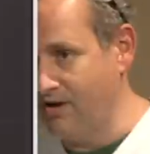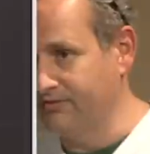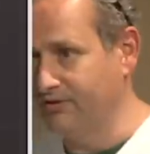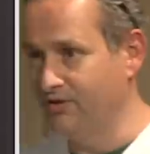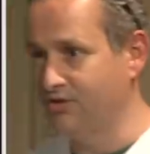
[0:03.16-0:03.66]

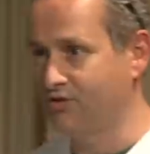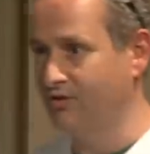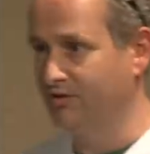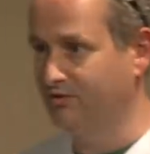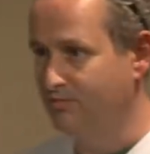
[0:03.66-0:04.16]
after the
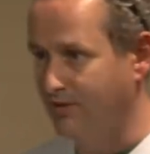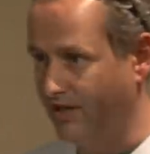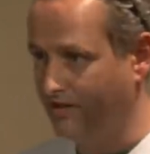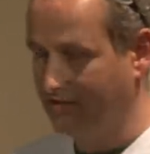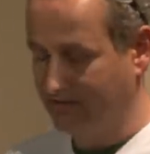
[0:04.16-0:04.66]
short
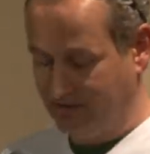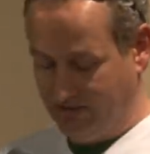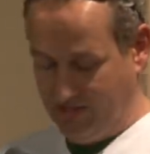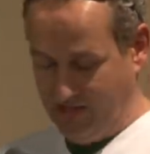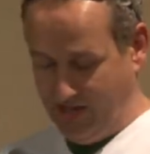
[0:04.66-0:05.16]
break,
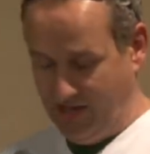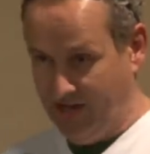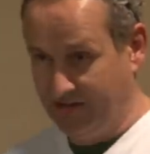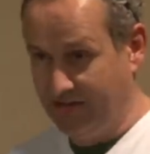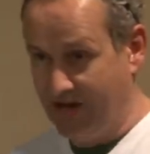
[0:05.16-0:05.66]

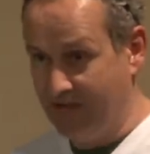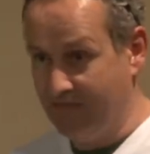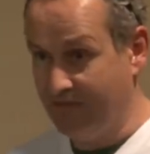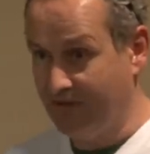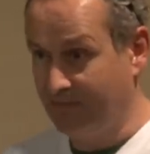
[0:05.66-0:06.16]
and
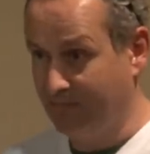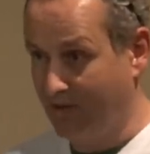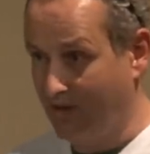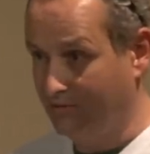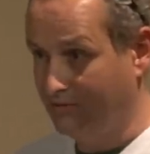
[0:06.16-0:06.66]
I'm very
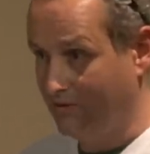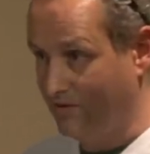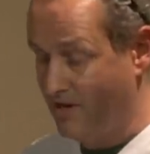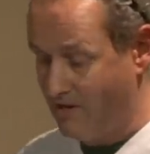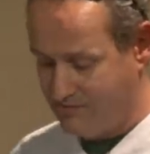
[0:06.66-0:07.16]
proud to
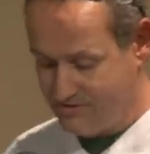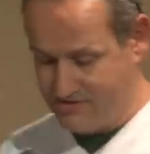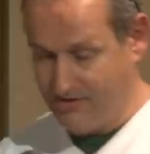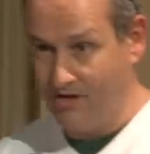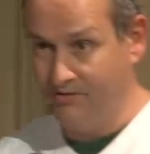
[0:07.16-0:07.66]

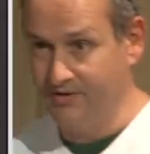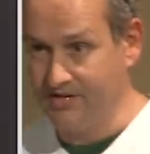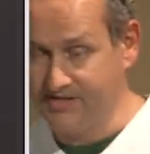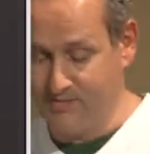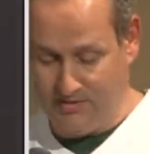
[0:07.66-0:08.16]
announce our
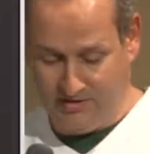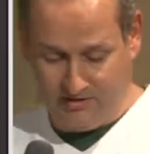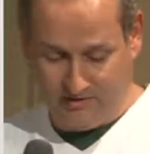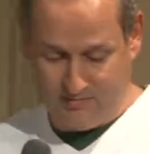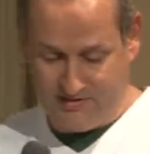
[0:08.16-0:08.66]
next
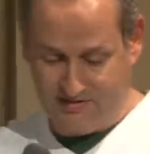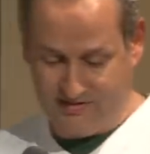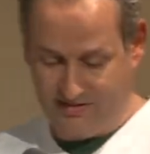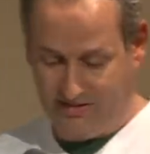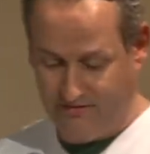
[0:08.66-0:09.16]
speaker, Mister
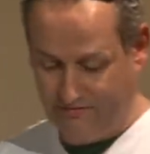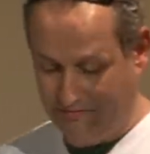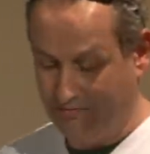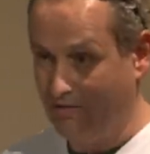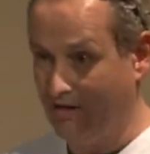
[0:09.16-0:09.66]

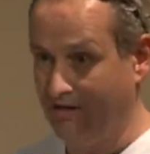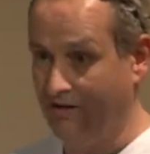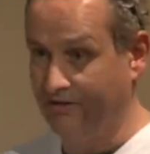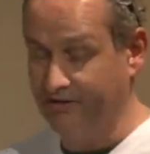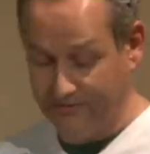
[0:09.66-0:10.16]
Steve
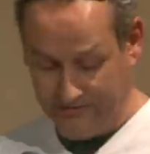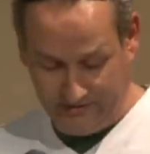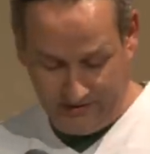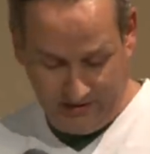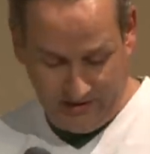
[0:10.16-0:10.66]
Mulhearn,
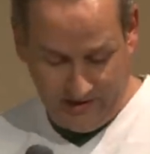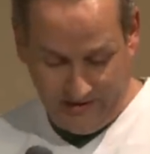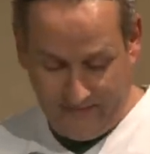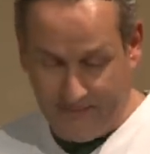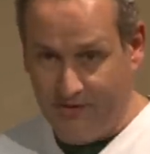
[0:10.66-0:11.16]

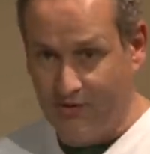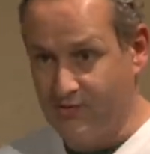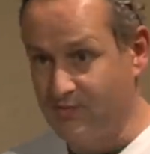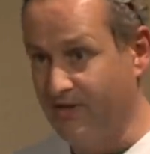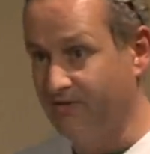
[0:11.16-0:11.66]

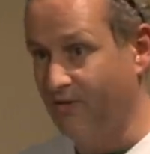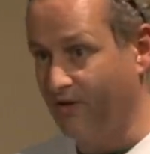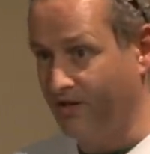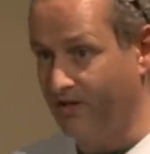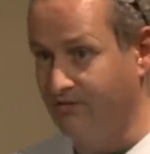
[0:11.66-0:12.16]
who's been
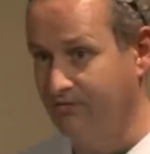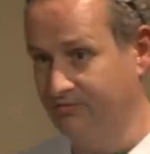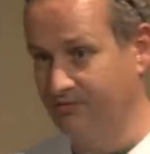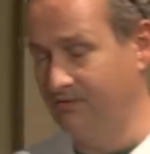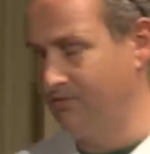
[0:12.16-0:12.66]
working
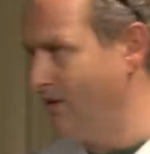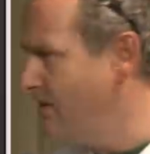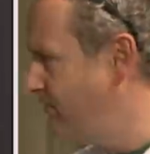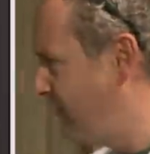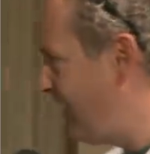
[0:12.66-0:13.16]

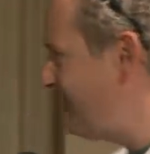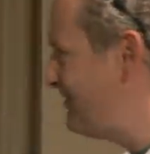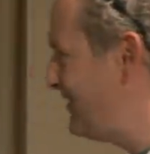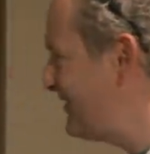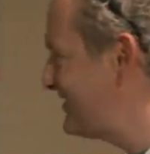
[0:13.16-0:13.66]
twenty-five
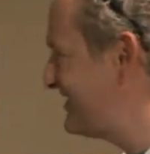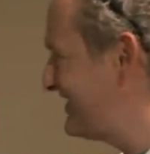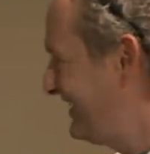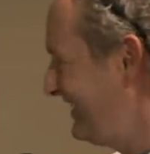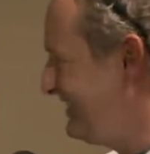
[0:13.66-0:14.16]

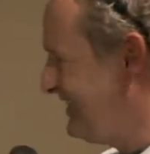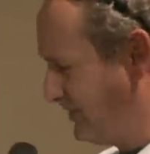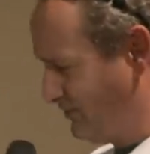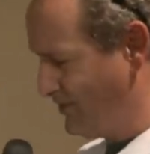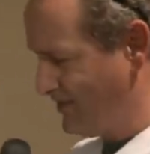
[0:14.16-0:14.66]
years in
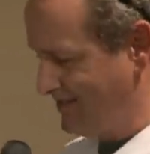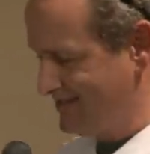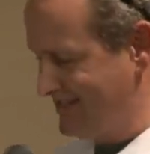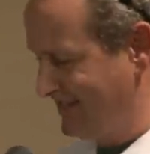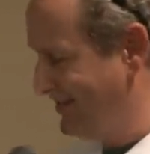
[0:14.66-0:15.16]
network
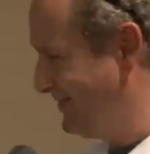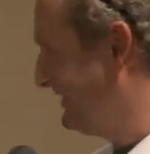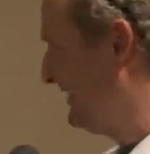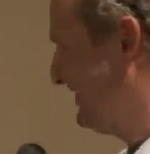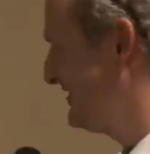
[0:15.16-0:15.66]
security or